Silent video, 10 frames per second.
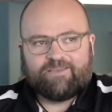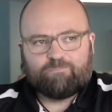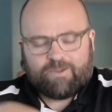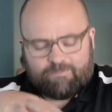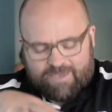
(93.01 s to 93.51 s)

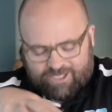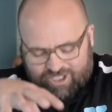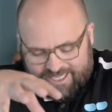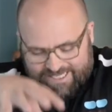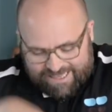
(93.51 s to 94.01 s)
my
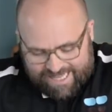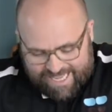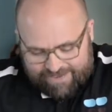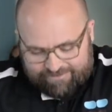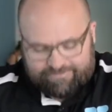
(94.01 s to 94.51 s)
mission in
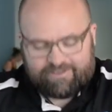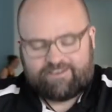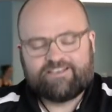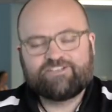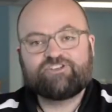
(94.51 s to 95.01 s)
life,
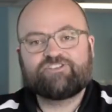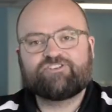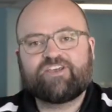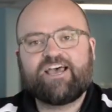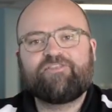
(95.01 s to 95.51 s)
is just to
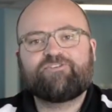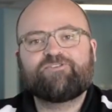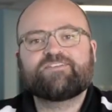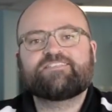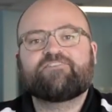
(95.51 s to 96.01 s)
cut
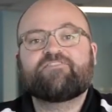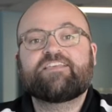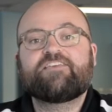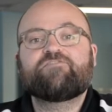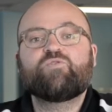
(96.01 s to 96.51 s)
through this stuff
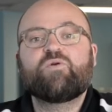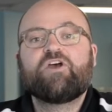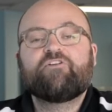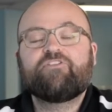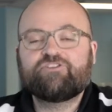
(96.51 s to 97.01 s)
and give you
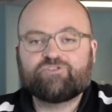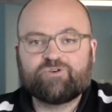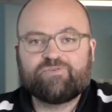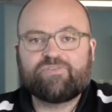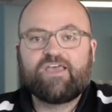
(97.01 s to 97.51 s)
the
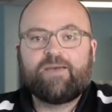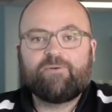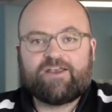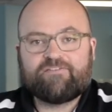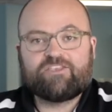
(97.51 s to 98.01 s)
truth
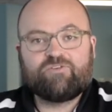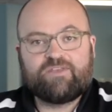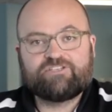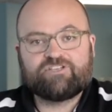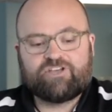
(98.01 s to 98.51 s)
about everything you
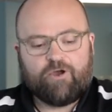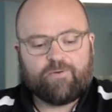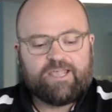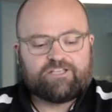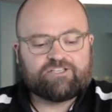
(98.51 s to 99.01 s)
need to know.
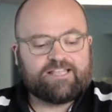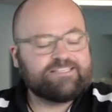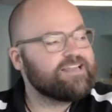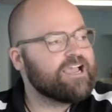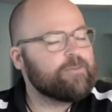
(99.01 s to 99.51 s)
So
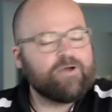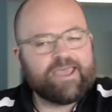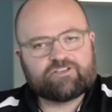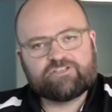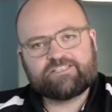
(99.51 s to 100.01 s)
let's talk about
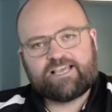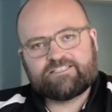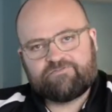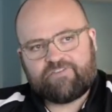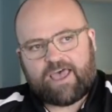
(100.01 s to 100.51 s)

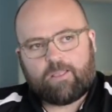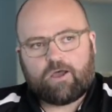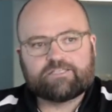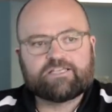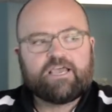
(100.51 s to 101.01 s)
exercise and fat
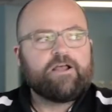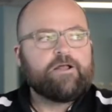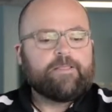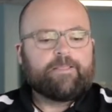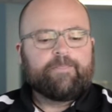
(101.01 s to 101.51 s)
loss.
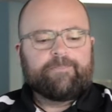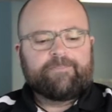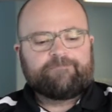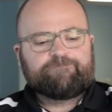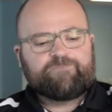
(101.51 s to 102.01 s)

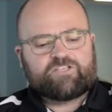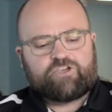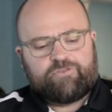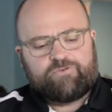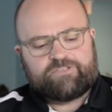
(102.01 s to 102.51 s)
Let's
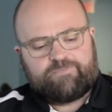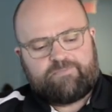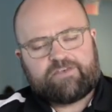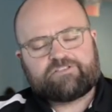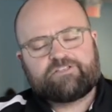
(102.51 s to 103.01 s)
go through some
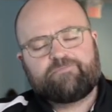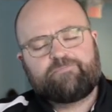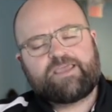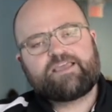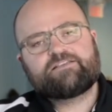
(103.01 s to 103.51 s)
myths. The
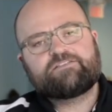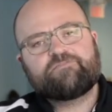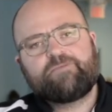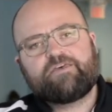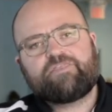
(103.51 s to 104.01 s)

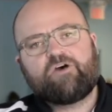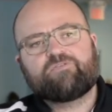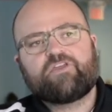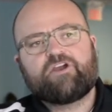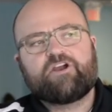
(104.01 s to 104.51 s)
biggest myth
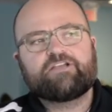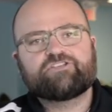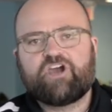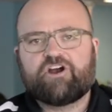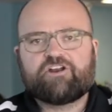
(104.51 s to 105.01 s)
out there is
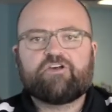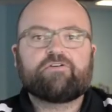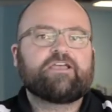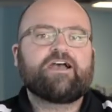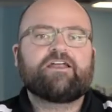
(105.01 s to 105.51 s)

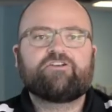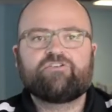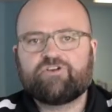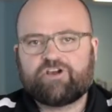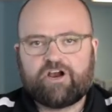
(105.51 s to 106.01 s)
cardio. You gotta do
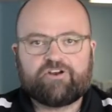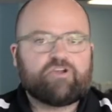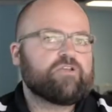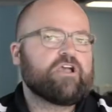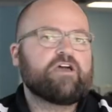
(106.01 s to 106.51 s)
your
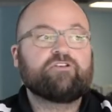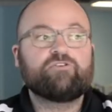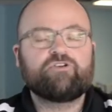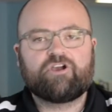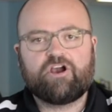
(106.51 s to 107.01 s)
cardio. You gotta do
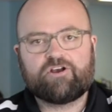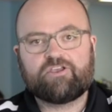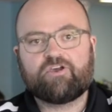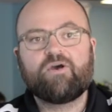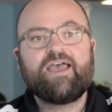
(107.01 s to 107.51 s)
your
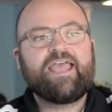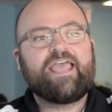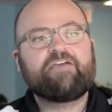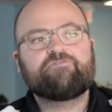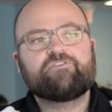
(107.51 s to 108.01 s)
cardio.
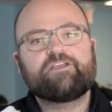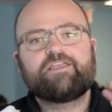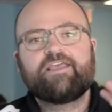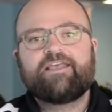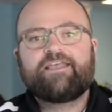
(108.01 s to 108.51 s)

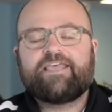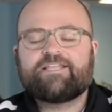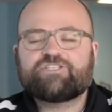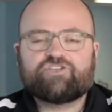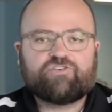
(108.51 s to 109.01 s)
Every
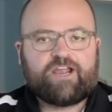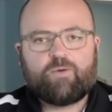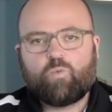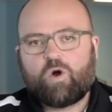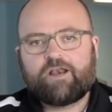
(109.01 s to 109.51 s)

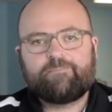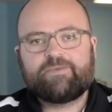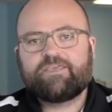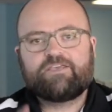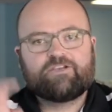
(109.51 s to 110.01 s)
Instagram
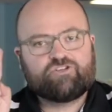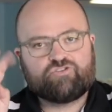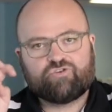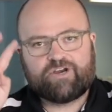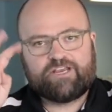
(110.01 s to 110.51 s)
wannabe
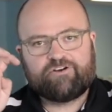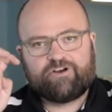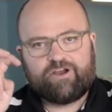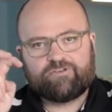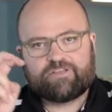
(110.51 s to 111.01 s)
trainer
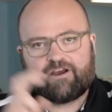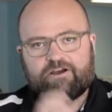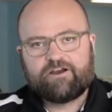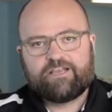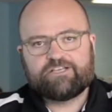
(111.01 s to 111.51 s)
out
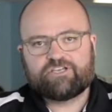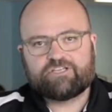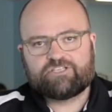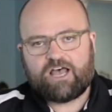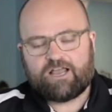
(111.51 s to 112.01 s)
there is gonna
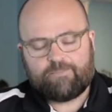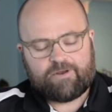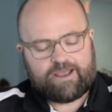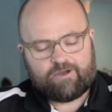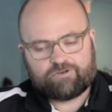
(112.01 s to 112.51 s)
talk
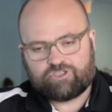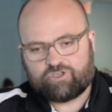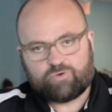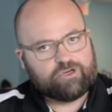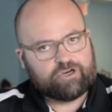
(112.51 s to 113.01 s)
about how
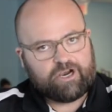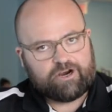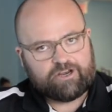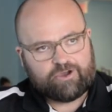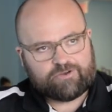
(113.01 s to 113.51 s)
doing your
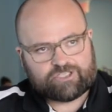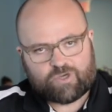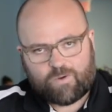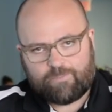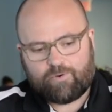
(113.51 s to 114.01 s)
cardio is
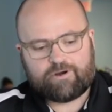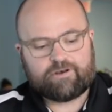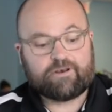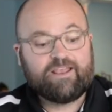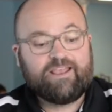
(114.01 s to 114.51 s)
so
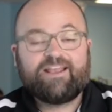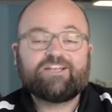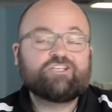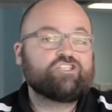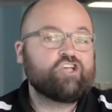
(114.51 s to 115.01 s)
important.
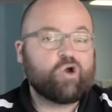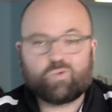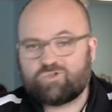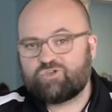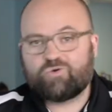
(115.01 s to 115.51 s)

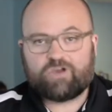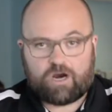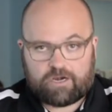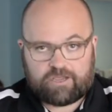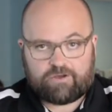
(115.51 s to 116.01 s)
Don't do
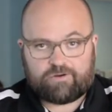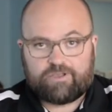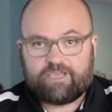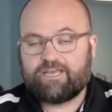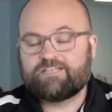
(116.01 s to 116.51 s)
cardio.
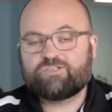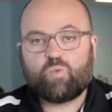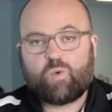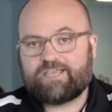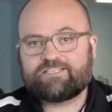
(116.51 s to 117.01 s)
It is a
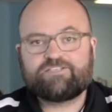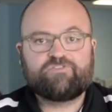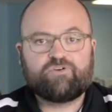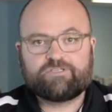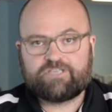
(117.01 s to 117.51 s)
waste of
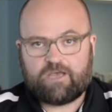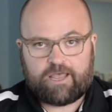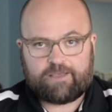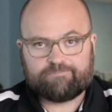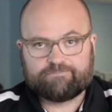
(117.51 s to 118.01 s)
your
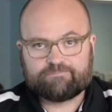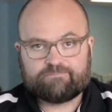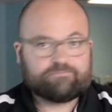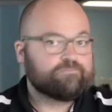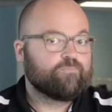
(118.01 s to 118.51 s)
time,
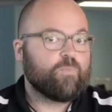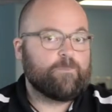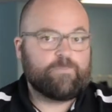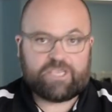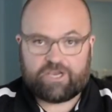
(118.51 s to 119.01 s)

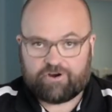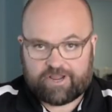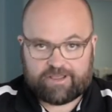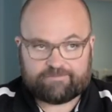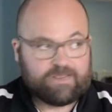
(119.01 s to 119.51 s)

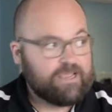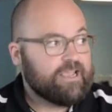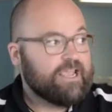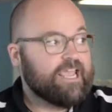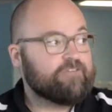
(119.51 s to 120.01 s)
period.
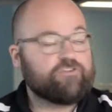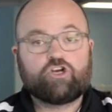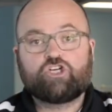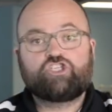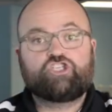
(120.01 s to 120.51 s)
If
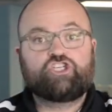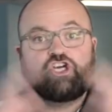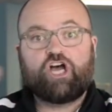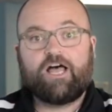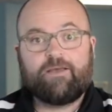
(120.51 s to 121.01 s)
your
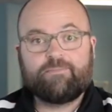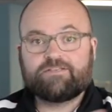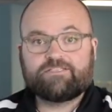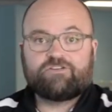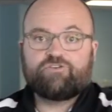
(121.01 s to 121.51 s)
job
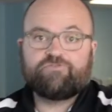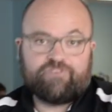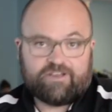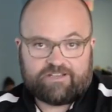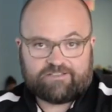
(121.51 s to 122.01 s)
is to do
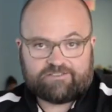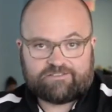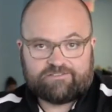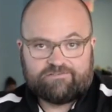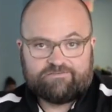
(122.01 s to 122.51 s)
fitness,